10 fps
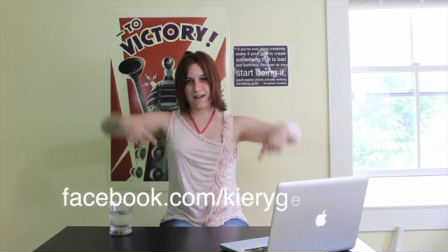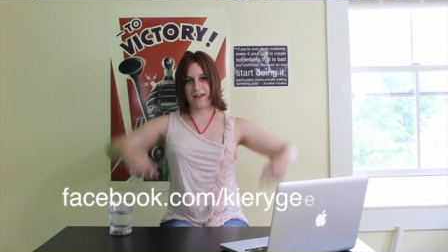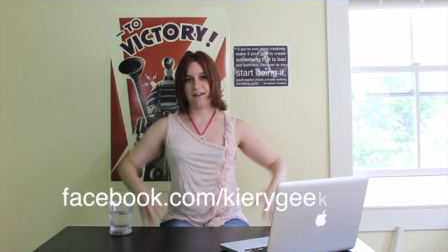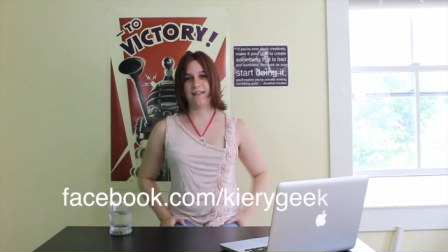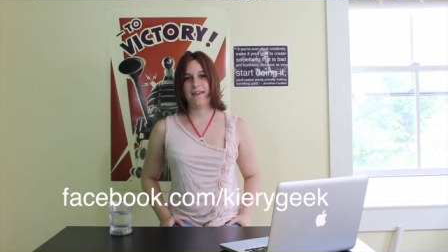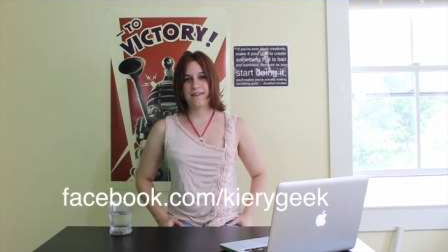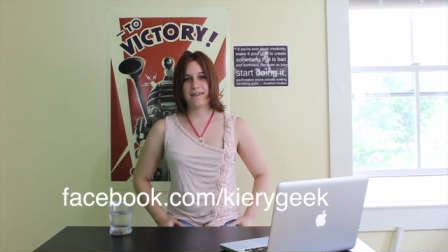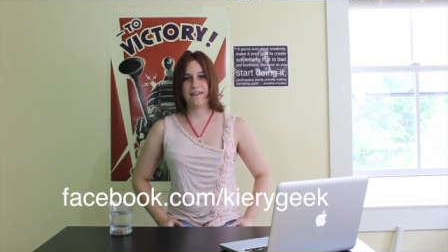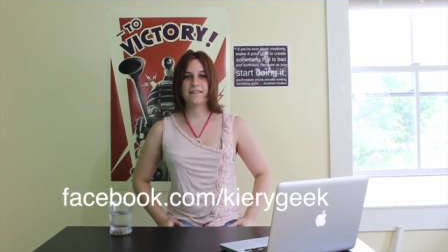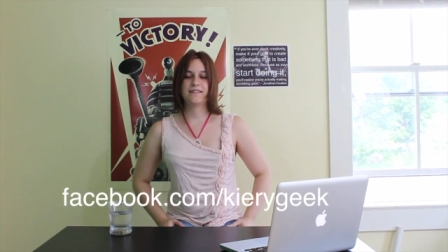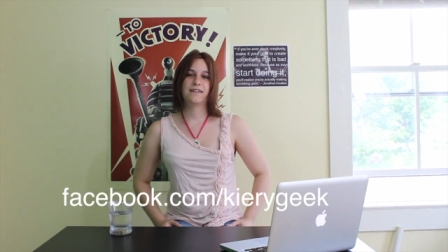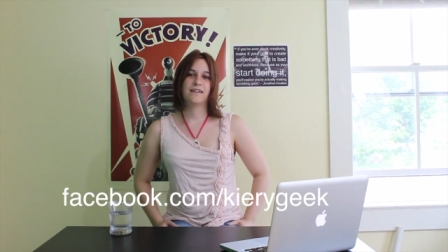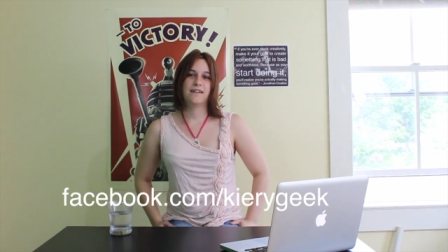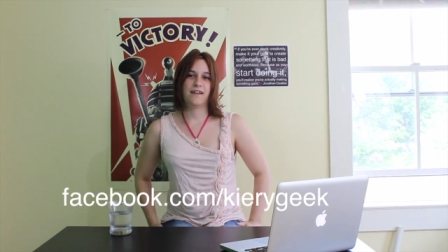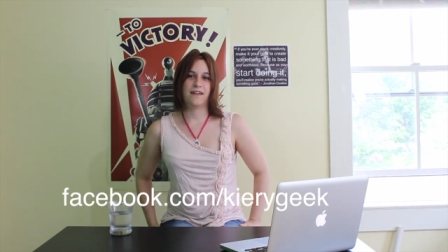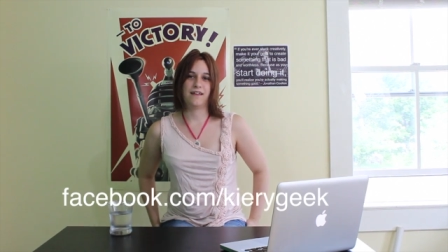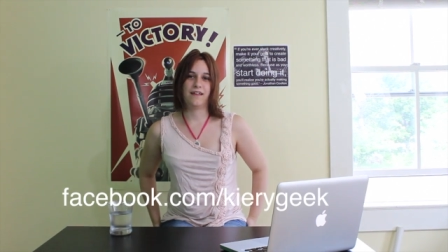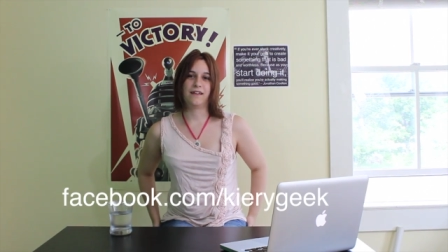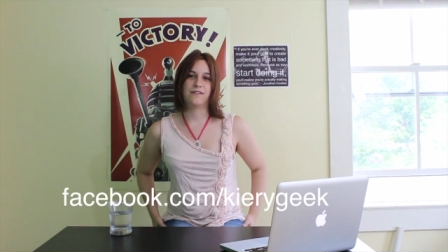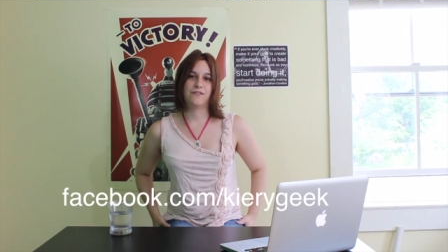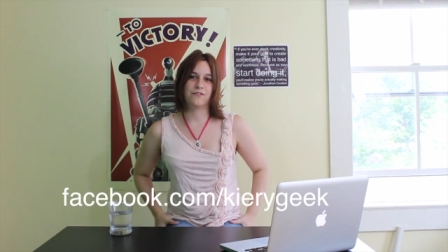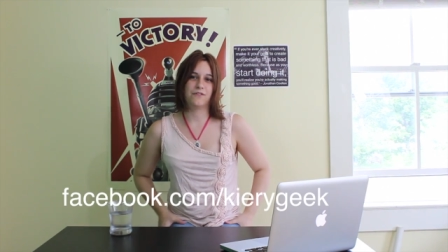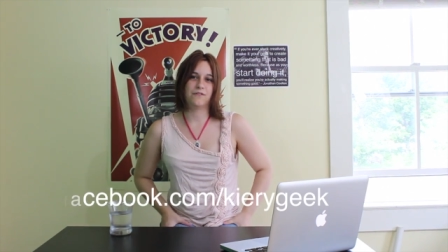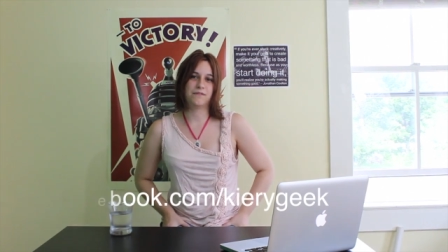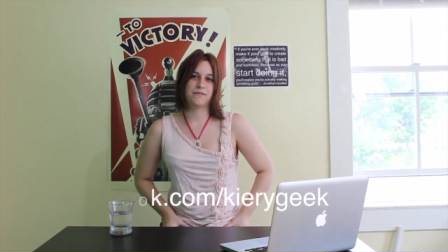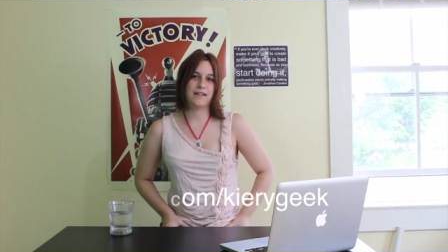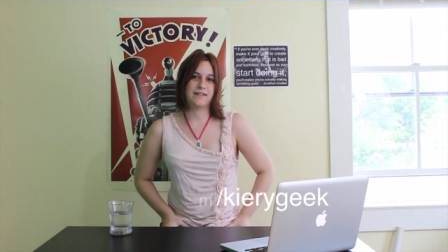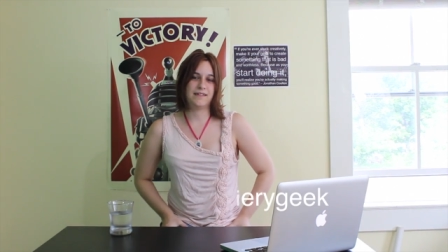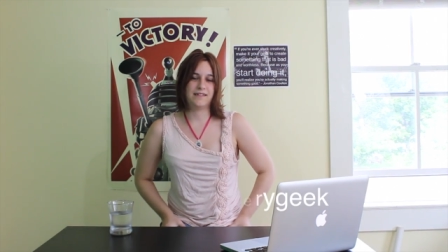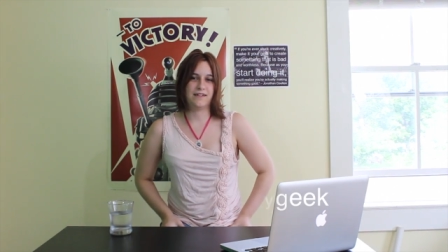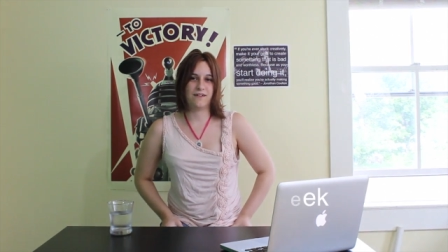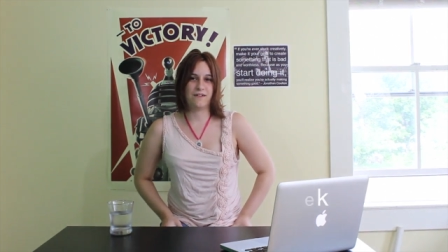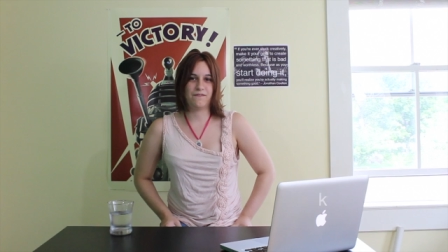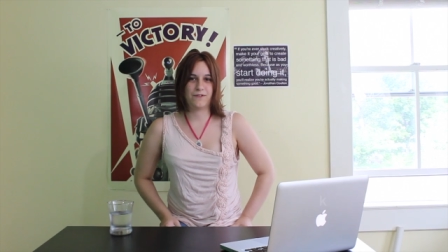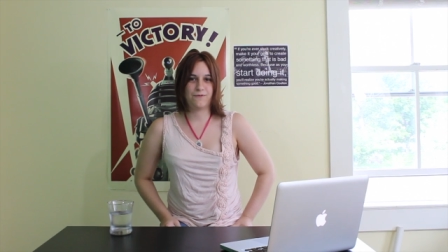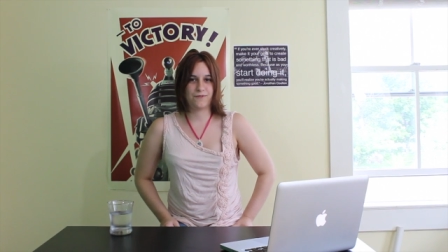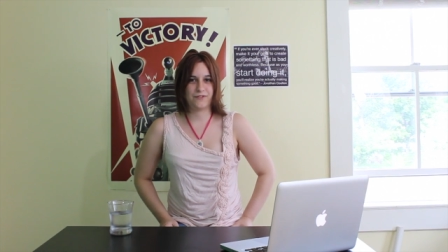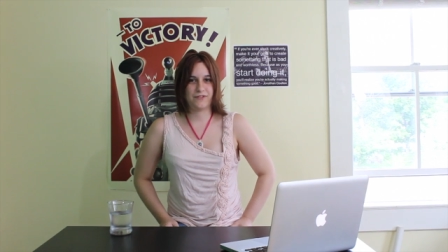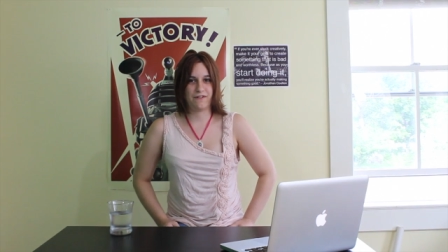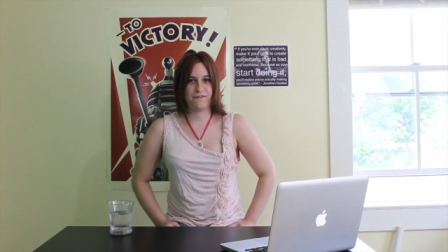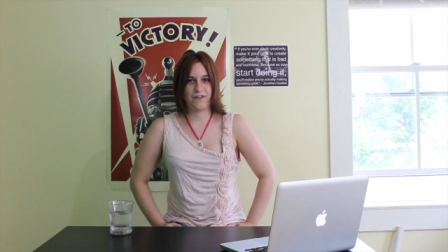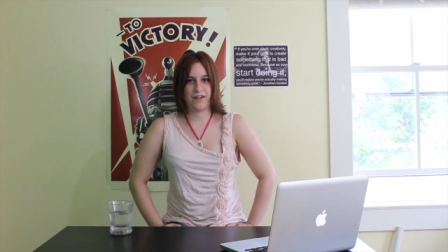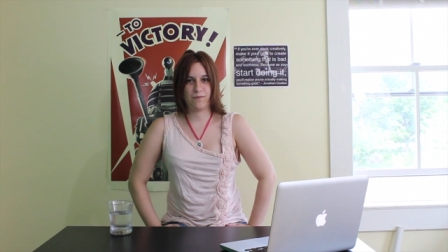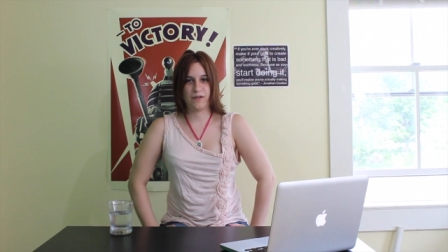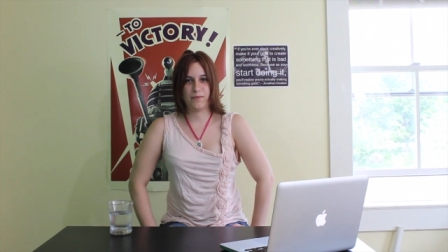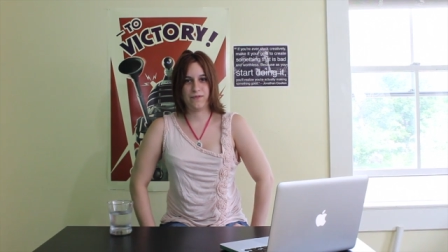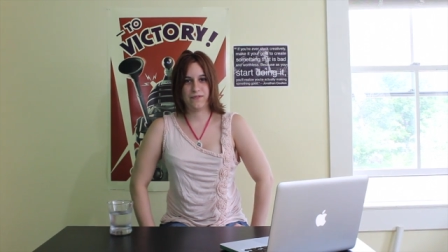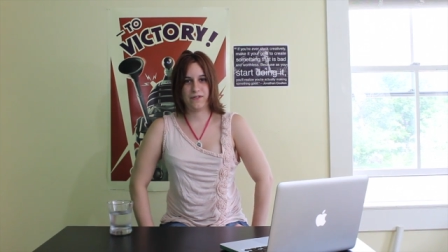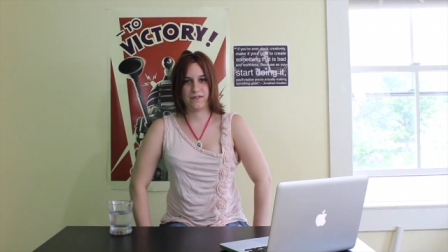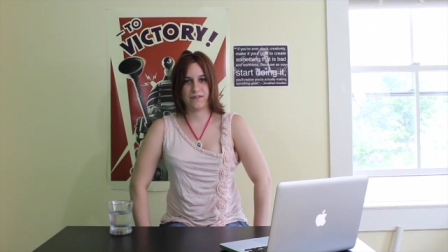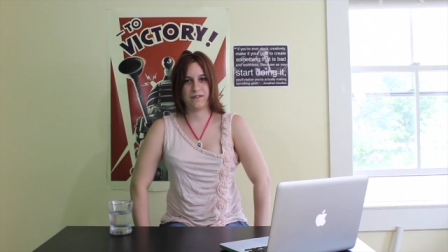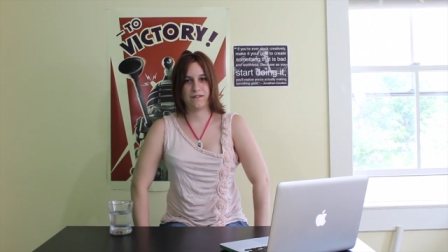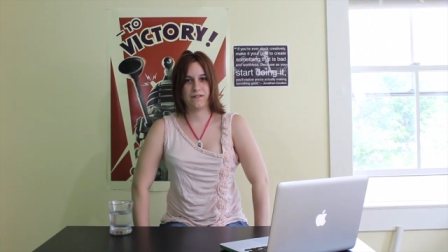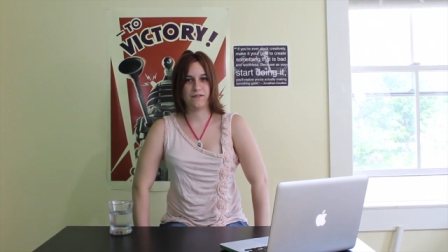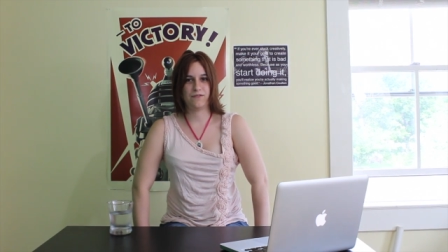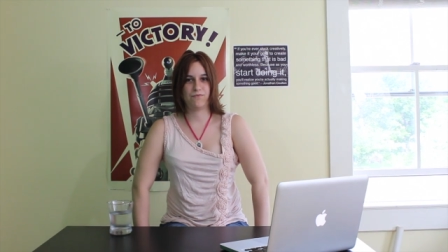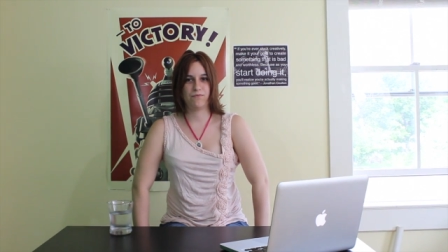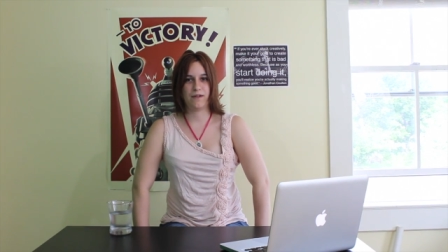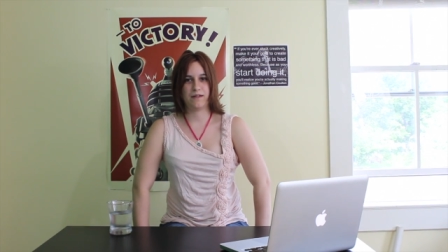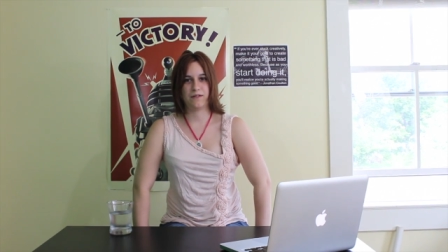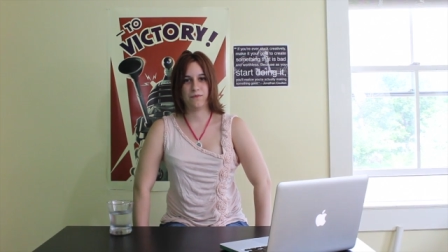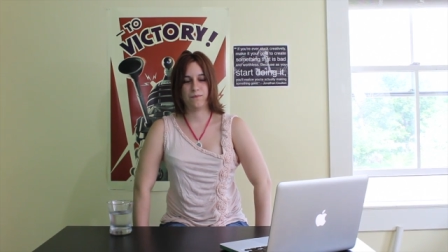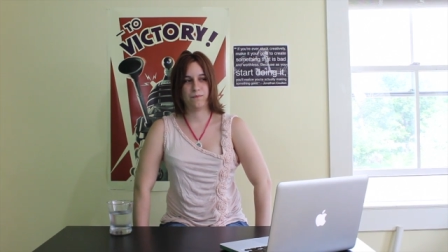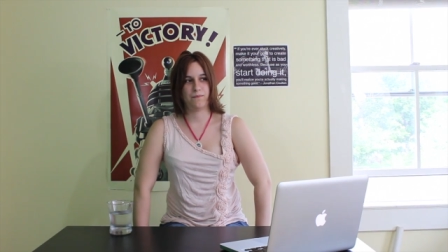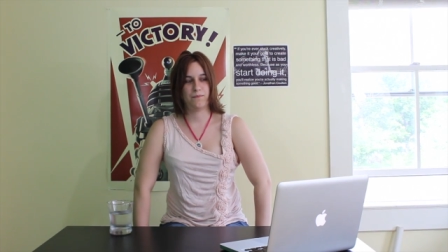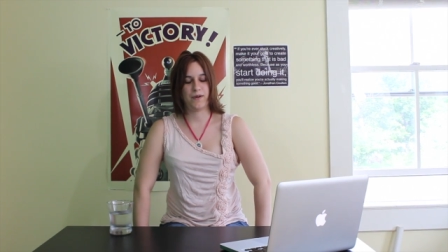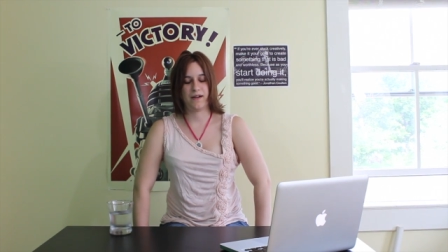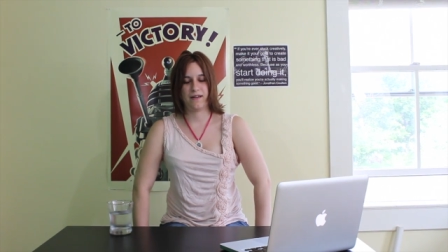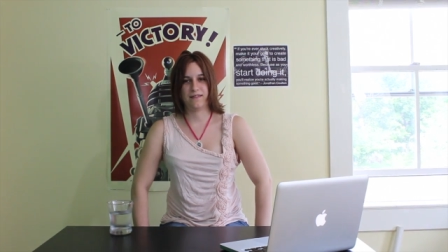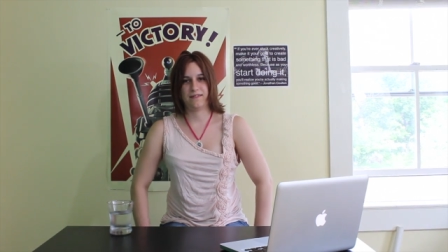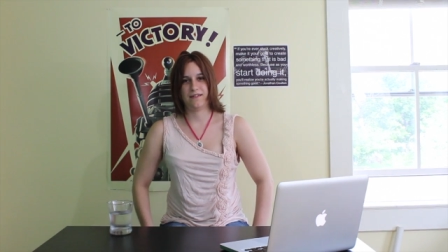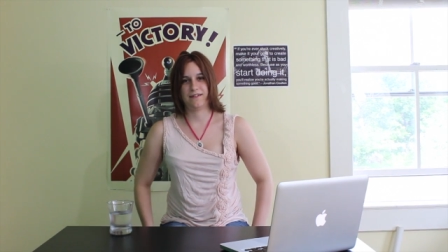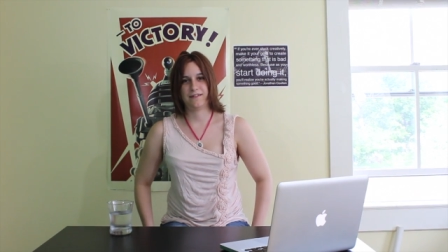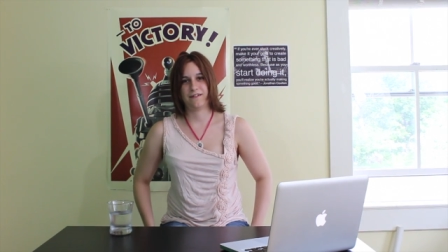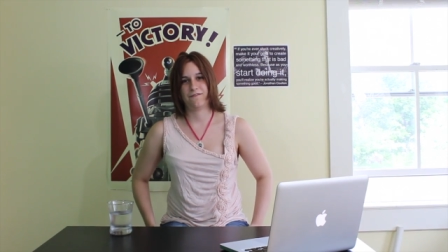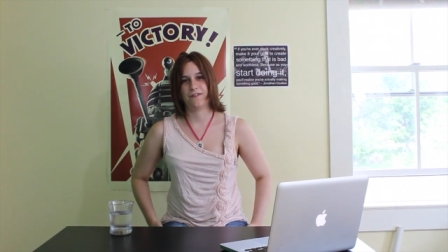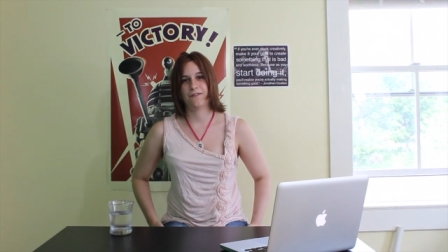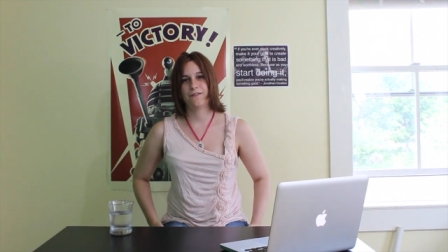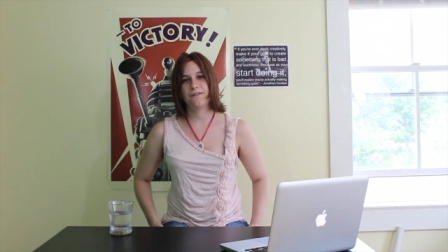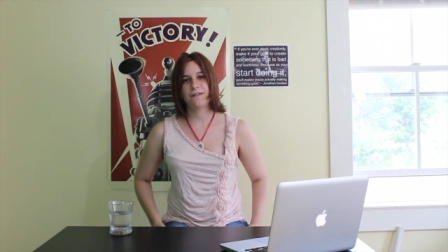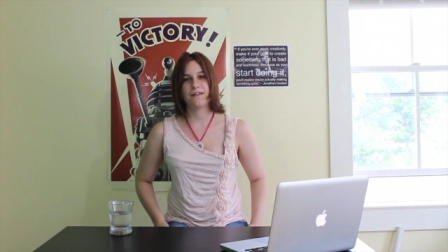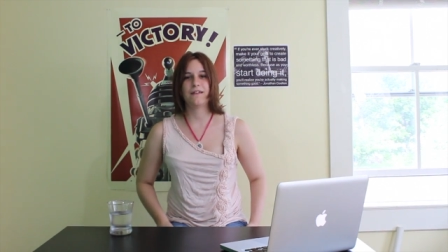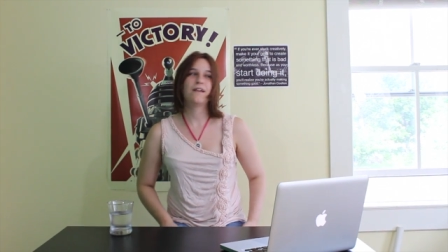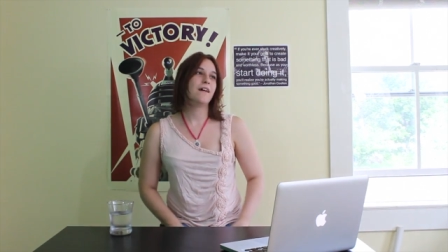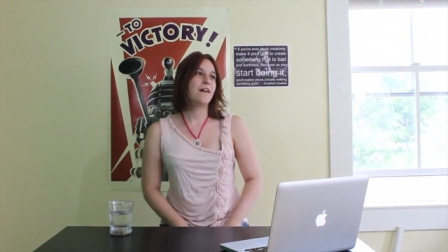and like it and you'll get to see all of the cool stuff and my musings and random behind the scenes stuff, including